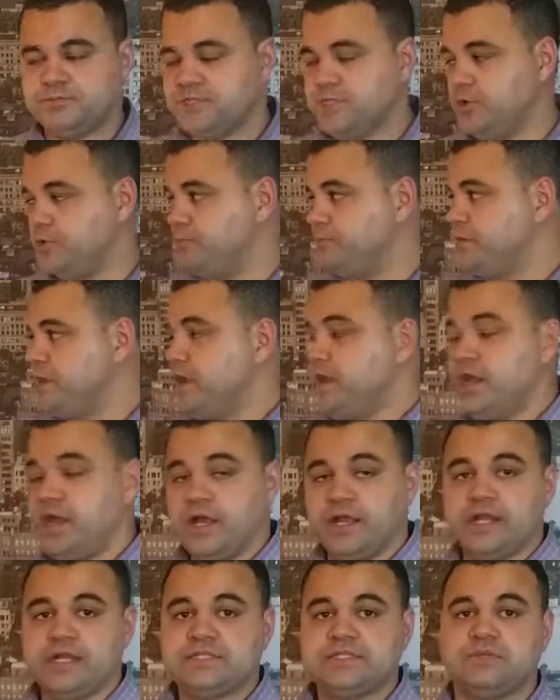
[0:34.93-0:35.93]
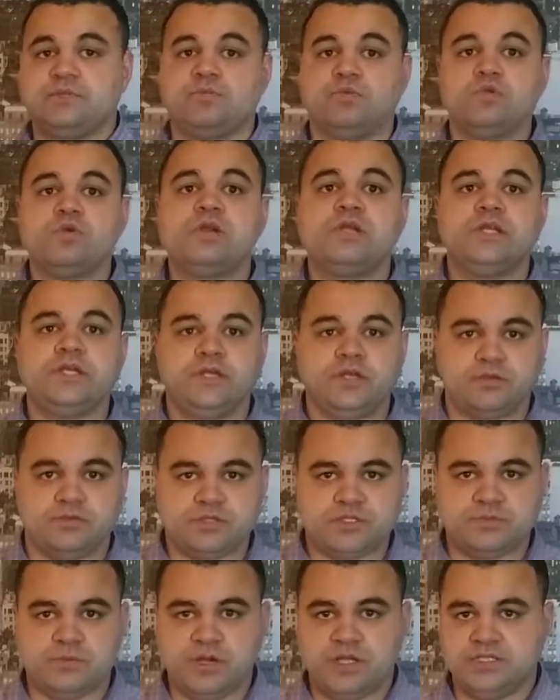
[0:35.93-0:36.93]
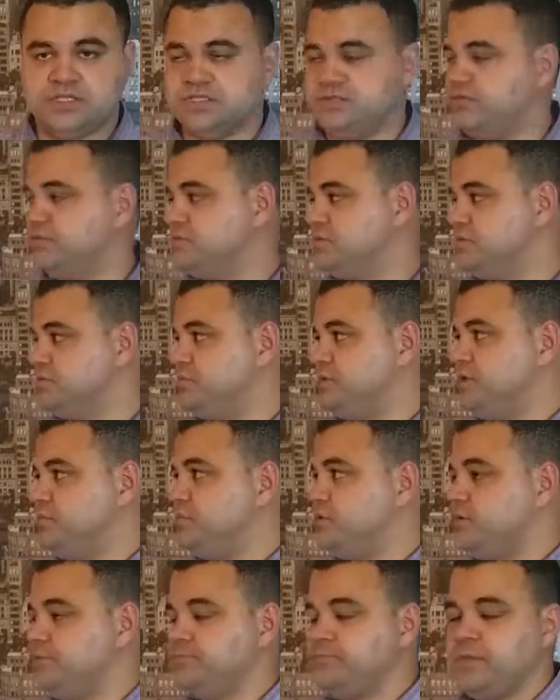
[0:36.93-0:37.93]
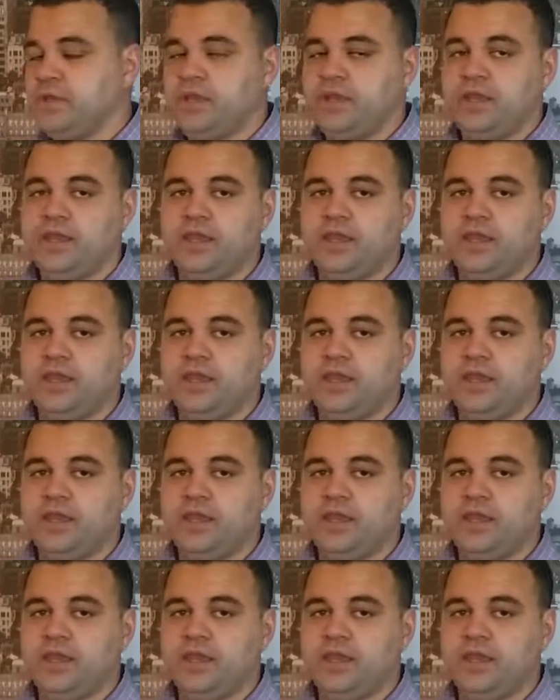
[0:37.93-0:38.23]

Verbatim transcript: So I got some really good responses from some people